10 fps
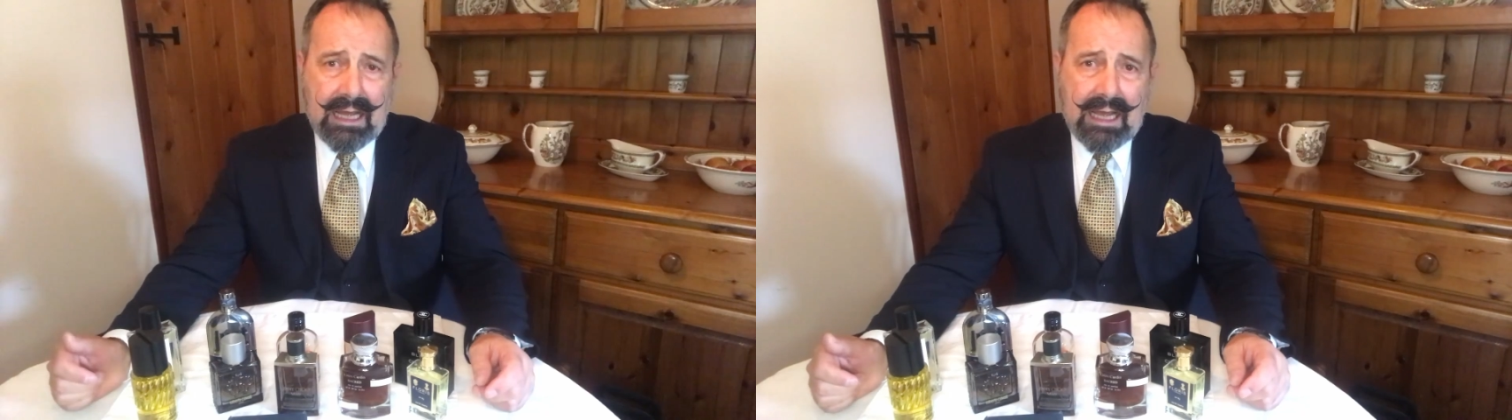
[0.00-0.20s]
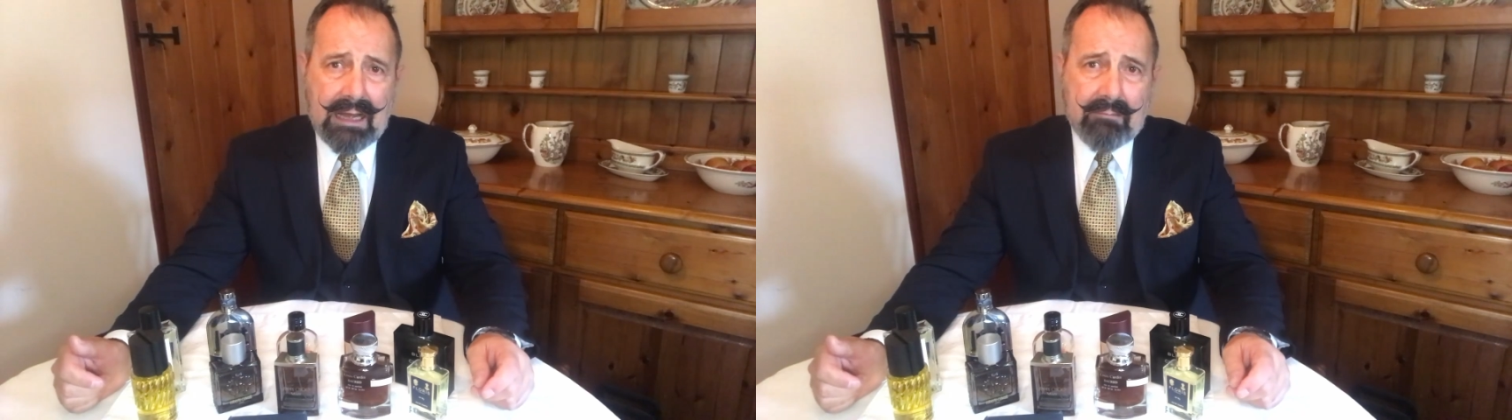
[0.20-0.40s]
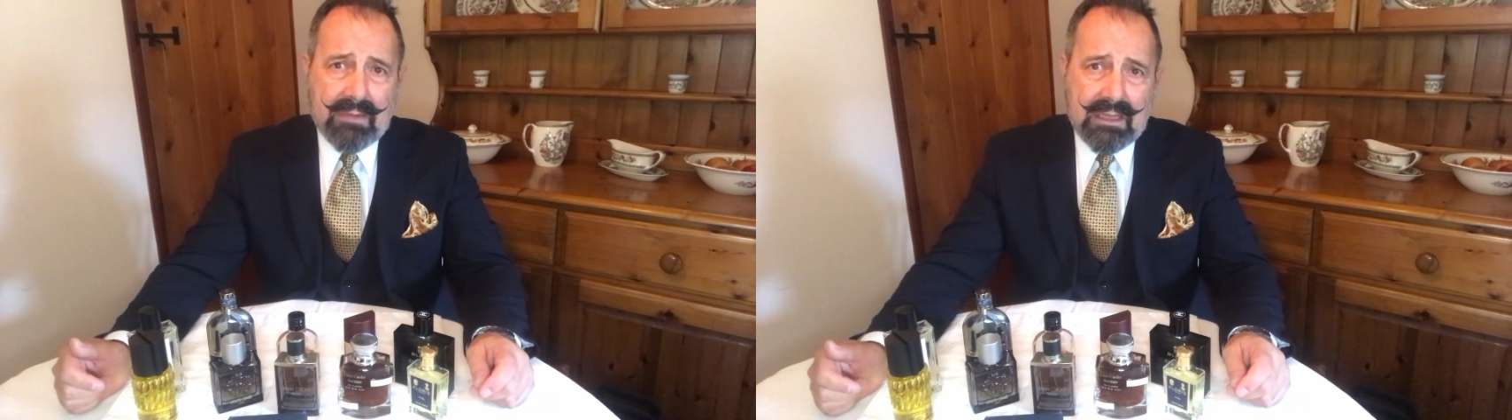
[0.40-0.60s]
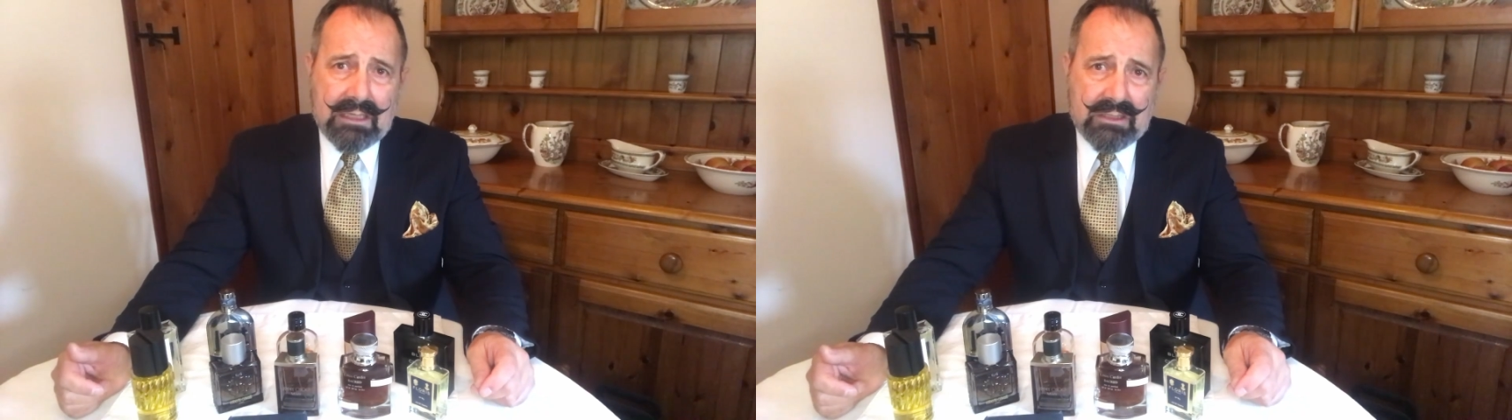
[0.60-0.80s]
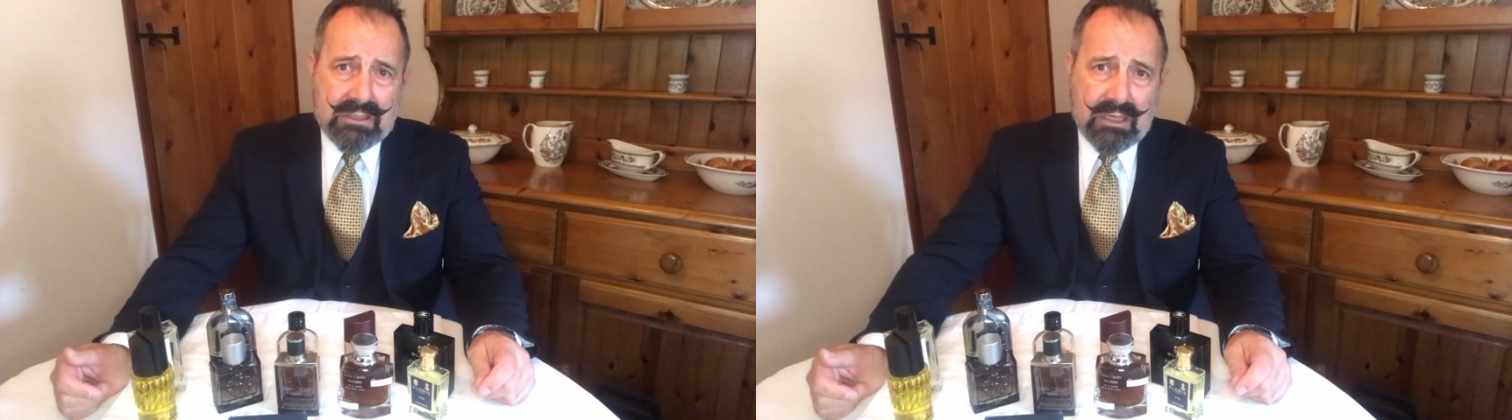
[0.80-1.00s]

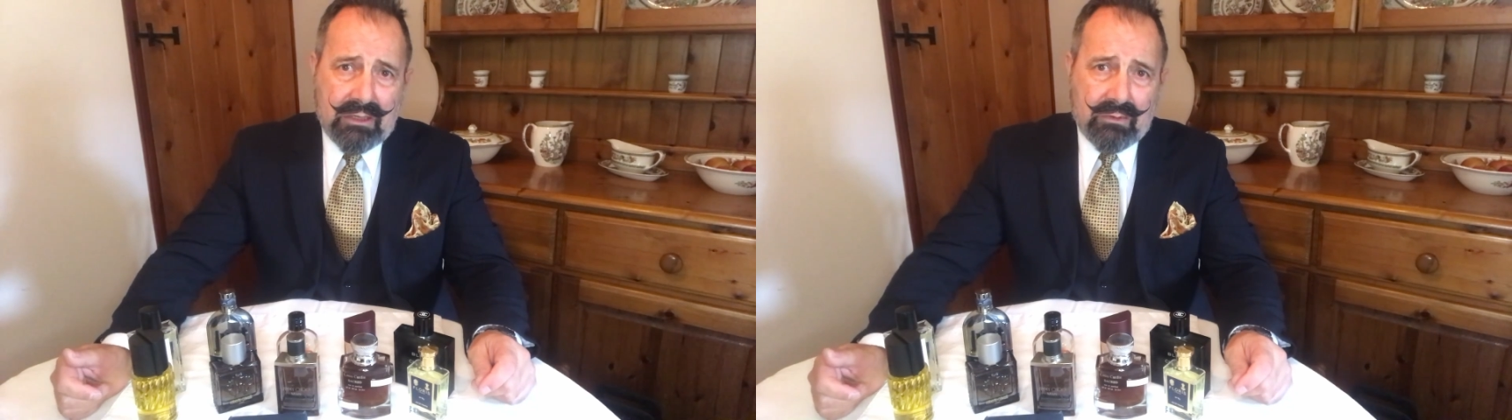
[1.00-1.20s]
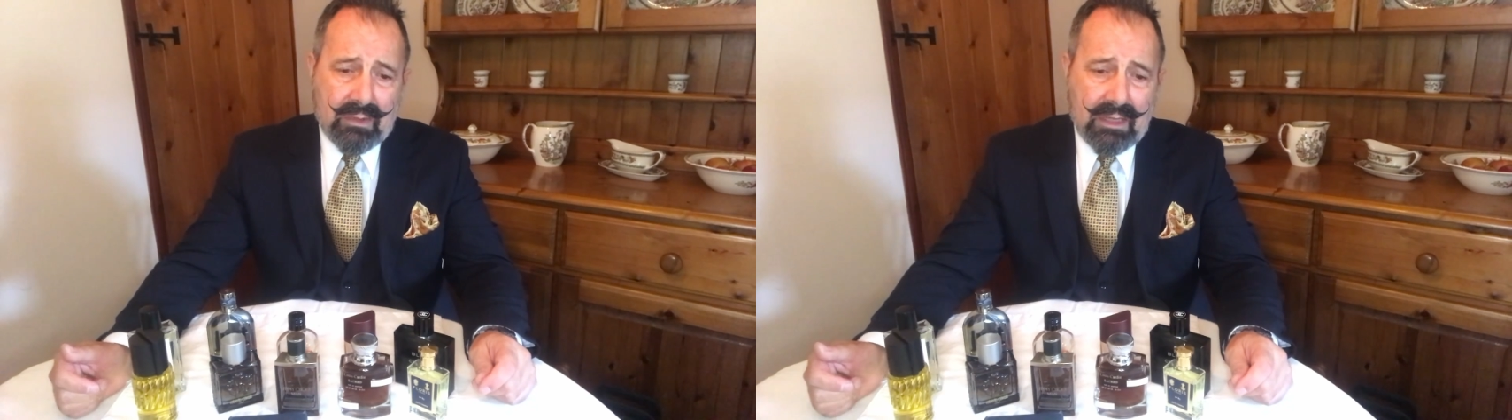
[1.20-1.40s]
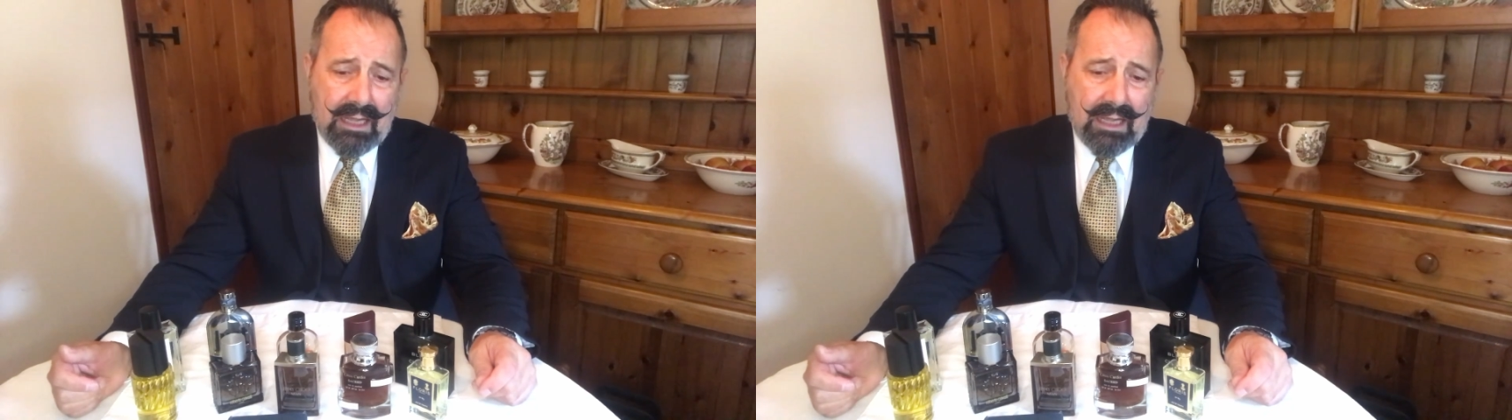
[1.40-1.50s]
For